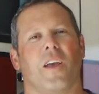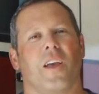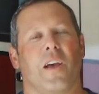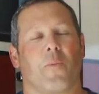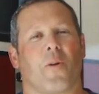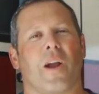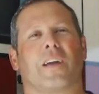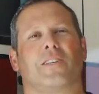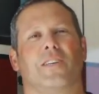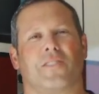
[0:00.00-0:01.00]
and we were
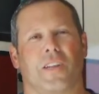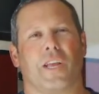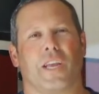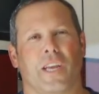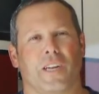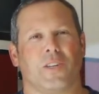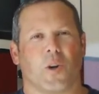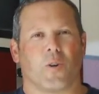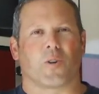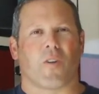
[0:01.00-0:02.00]
actually sitting in
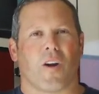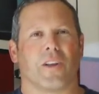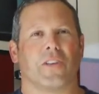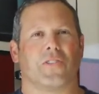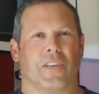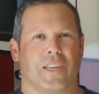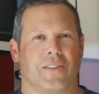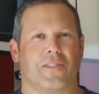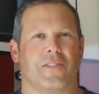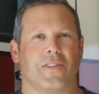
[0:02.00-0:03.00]
Joe Girardi's seats,